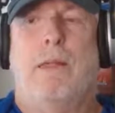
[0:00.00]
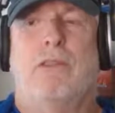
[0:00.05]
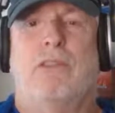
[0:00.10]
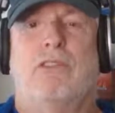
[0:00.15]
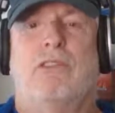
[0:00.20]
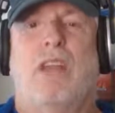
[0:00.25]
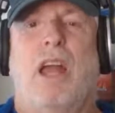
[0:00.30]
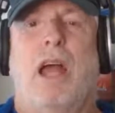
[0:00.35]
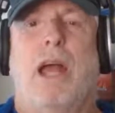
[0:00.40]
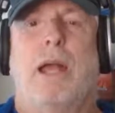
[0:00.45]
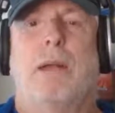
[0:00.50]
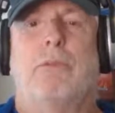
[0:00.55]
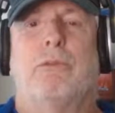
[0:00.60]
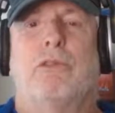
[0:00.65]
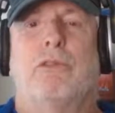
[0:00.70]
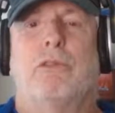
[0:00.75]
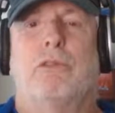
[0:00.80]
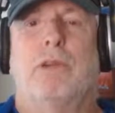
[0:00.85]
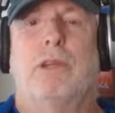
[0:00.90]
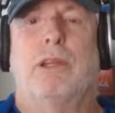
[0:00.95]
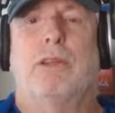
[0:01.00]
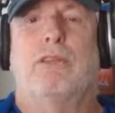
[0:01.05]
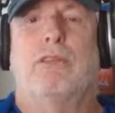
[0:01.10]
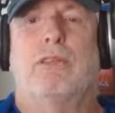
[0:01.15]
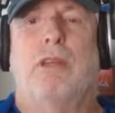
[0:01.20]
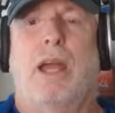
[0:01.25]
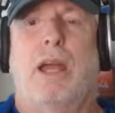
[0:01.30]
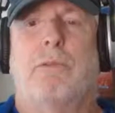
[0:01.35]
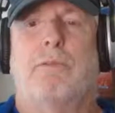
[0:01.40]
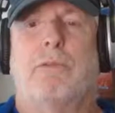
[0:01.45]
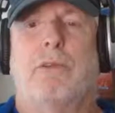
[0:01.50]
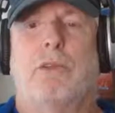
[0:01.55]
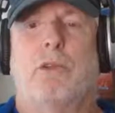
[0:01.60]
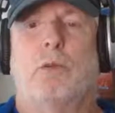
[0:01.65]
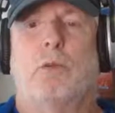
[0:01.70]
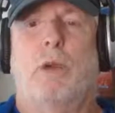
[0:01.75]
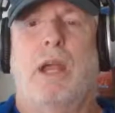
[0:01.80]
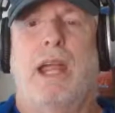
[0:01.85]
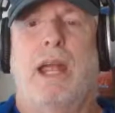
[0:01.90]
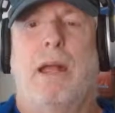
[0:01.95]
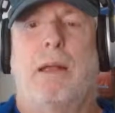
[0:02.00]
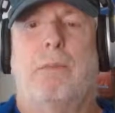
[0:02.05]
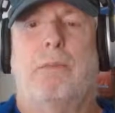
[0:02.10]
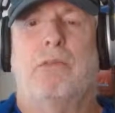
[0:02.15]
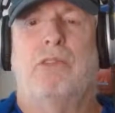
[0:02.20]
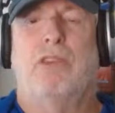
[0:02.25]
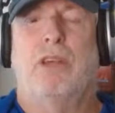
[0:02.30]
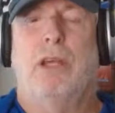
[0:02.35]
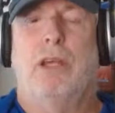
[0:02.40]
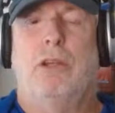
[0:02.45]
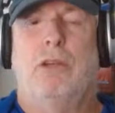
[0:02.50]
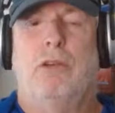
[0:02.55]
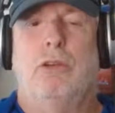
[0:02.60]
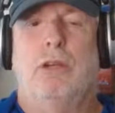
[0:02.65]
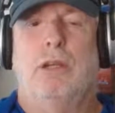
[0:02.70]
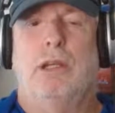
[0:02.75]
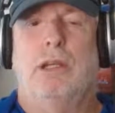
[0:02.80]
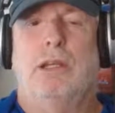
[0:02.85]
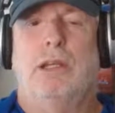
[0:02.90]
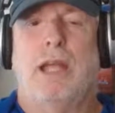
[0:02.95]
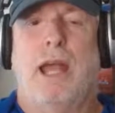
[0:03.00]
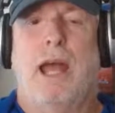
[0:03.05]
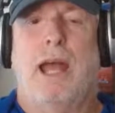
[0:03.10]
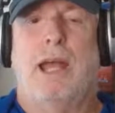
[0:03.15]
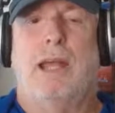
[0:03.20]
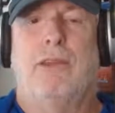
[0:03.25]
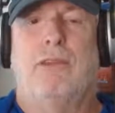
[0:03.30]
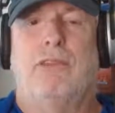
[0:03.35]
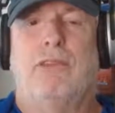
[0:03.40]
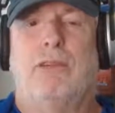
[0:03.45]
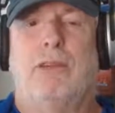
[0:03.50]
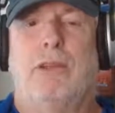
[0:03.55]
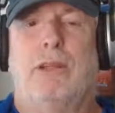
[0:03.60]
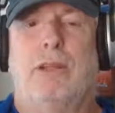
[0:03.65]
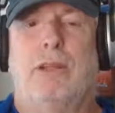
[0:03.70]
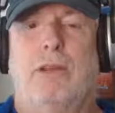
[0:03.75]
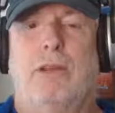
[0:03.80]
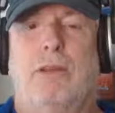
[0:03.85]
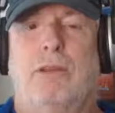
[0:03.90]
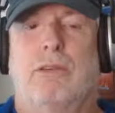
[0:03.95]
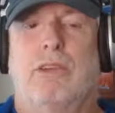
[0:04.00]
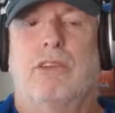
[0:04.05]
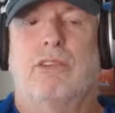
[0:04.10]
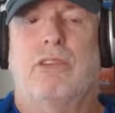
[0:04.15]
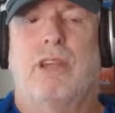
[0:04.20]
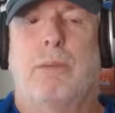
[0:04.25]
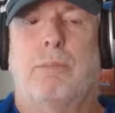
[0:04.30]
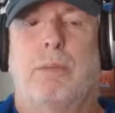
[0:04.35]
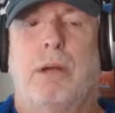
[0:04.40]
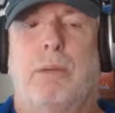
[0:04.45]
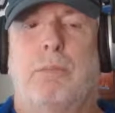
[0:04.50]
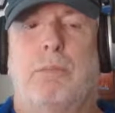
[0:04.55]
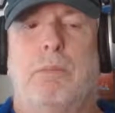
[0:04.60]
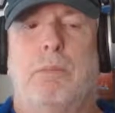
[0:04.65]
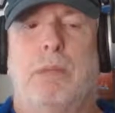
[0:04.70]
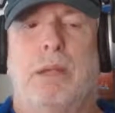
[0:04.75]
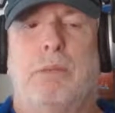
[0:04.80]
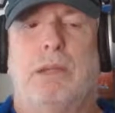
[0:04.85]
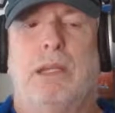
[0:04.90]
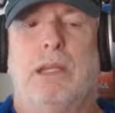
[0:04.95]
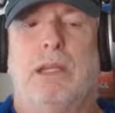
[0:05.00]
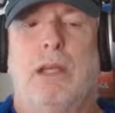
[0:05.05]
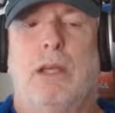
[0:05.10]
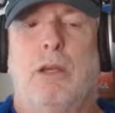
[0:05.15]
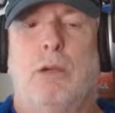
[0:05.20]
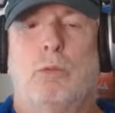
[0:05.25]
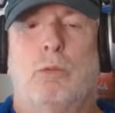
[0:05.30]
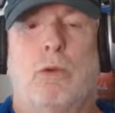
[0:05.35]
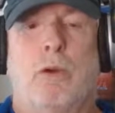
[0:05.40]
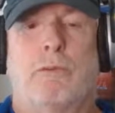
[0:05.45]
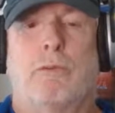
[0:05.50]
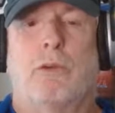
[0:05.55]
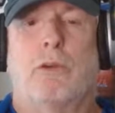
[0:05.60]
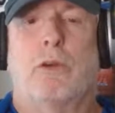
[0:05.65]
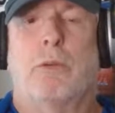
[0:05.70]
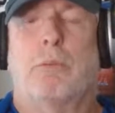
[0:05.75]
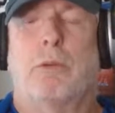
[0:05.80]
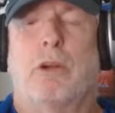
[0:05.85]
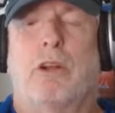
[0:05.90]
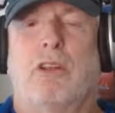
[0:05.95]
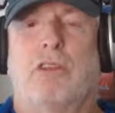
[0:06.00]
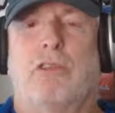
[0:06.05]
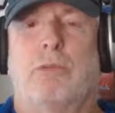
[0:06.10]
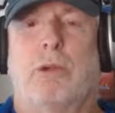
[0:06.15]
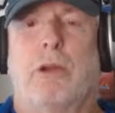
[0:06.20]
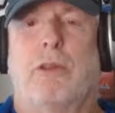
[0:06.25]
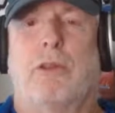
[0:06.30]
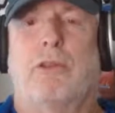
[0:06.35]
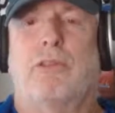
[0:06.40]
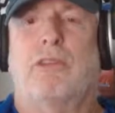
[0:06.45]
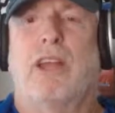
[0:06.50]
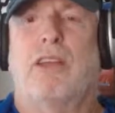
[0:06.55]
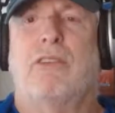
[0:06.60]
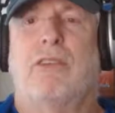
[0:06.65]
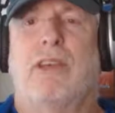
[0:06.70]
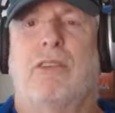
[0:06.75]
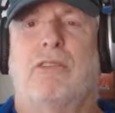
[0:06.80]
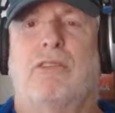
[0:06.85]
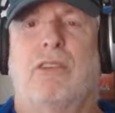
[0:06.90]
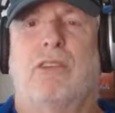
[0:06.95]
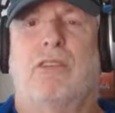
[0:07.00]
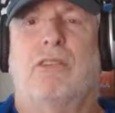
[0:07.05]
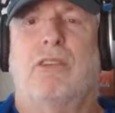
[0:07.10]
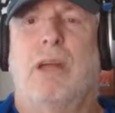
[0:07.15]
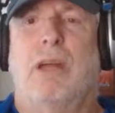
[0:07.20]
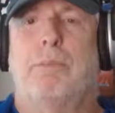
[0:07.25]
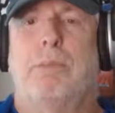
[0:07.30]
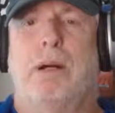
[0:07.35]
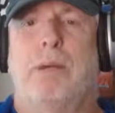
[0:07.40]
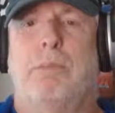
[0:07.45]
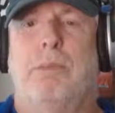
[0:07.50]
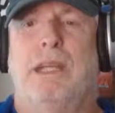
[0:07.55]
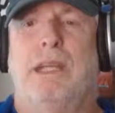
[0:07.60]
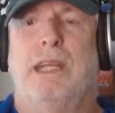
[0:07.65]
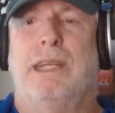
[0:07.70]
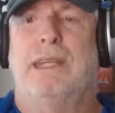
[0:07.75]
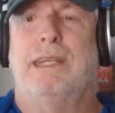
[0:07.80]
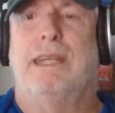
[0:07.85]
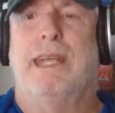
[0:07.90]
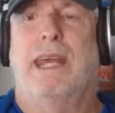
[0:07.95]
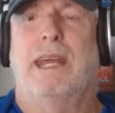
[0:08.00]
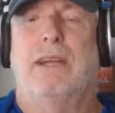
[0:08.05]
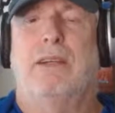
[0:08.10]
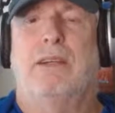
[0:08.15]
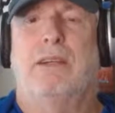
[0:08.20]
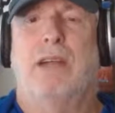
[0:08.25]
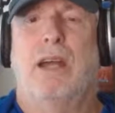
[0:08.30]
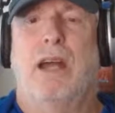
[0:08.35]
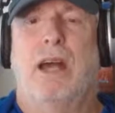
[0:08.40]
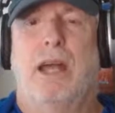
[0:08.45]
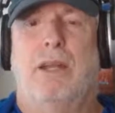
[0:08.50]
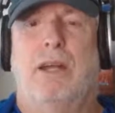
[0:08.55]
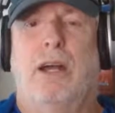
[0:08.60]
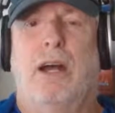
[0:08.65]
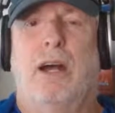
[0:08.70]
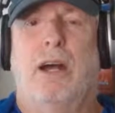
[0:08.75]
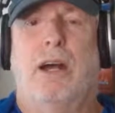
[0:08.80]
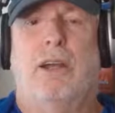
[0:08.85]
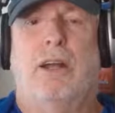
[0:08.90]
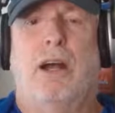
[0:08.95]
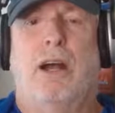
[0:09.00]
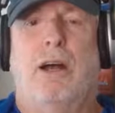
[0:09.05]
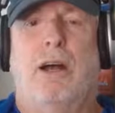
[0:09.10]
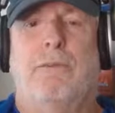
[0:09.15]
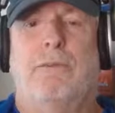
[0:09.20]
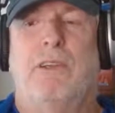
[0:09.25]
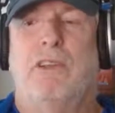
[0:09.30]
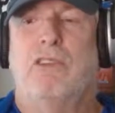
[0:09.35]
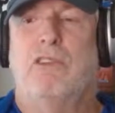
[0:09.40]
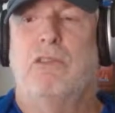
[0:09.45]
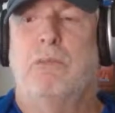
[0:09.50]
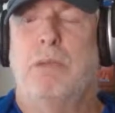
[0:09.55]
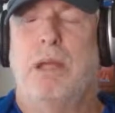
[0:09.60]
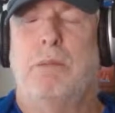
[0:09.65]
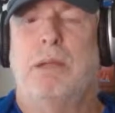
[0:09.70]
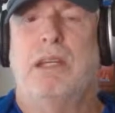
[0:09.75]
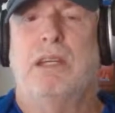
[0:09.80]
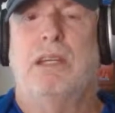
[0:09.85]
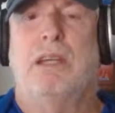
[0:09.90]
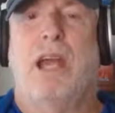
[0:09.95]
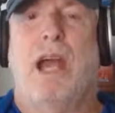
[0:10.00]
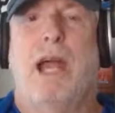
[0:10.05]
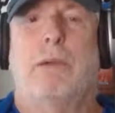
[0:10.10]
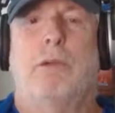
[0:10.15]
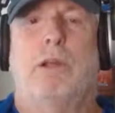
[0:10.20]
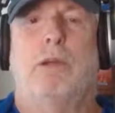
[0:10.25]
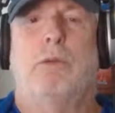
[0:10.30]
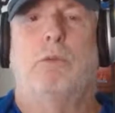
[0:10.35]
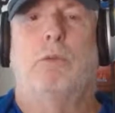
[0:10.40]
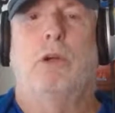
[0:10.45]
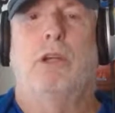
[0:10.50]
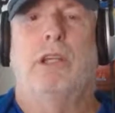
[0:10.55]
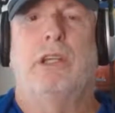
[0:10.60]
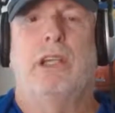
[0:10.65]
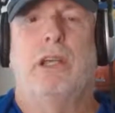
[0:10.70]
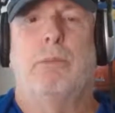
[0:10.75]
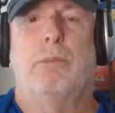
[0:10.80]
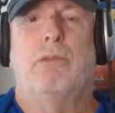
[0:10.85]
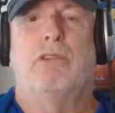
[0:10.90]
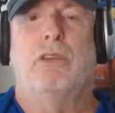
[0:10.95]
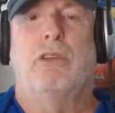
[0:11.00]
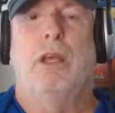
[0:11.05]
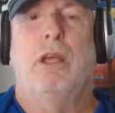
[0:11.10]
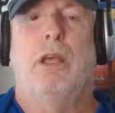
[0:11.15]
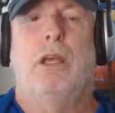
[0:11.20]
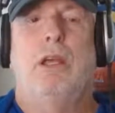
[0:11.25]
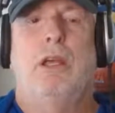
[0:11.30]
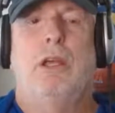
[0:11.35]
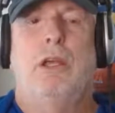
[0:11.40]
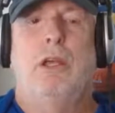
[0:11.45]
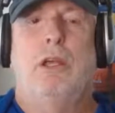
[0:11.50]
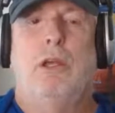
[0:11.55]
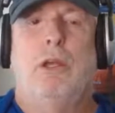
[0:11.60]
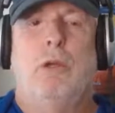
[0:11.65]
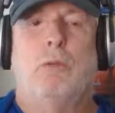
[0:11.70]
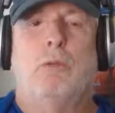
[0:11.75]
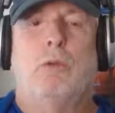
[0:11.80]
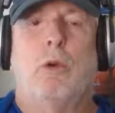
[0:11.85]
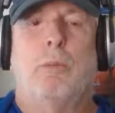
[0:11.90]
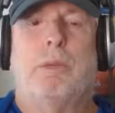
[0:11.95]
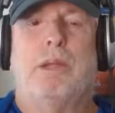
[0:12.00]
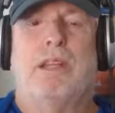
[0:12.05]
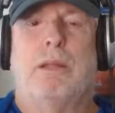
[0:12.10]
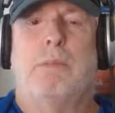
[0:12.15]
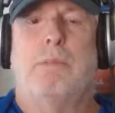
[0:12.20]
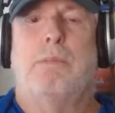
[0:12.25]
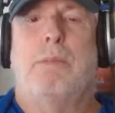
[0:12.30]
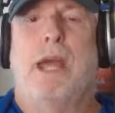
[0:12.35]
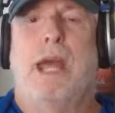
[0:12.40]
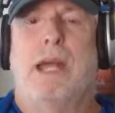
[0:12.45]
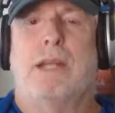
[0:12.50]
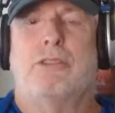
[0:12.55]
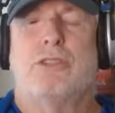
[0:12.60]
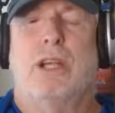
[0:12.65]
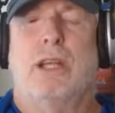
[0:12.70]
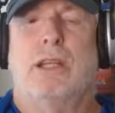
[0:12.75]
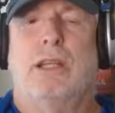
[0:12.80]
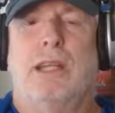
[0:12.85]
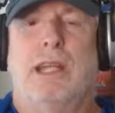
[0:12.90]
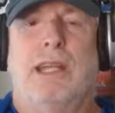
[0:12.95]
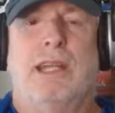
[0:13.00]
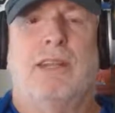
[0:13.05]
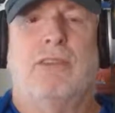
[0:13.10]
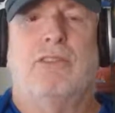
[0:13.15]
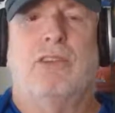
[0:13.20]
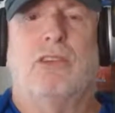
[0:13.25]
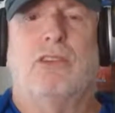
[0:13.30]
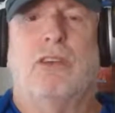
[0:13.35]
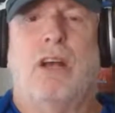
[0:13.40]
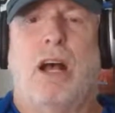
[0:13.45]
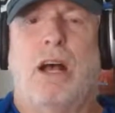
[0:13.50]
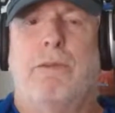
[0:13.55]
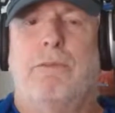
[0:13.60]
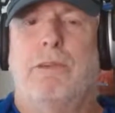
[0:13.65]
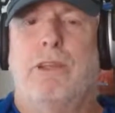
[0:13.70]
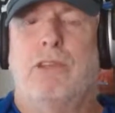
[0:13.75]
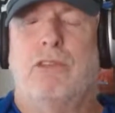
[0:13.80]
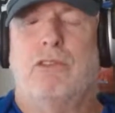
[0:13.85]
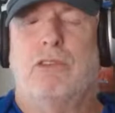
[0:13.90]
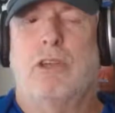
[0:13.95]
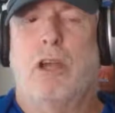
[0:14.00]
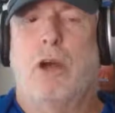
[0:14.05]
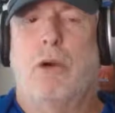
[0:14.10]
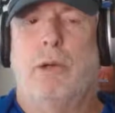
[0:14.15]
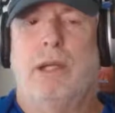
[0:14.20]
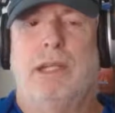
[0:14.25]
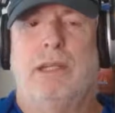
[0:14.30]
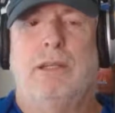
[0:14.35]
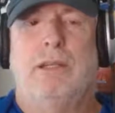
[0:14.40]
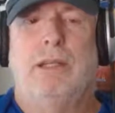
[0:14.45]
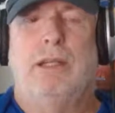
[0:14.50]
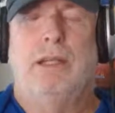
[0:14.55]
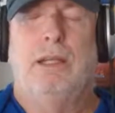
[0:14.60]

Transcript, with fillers: It's times it's time for the Rams guys to step up. Maybe Wolford or Perkins, one of those guys has to step up and get it done on offense. Maybe Kyren Williams will be the magic that gets this offense going.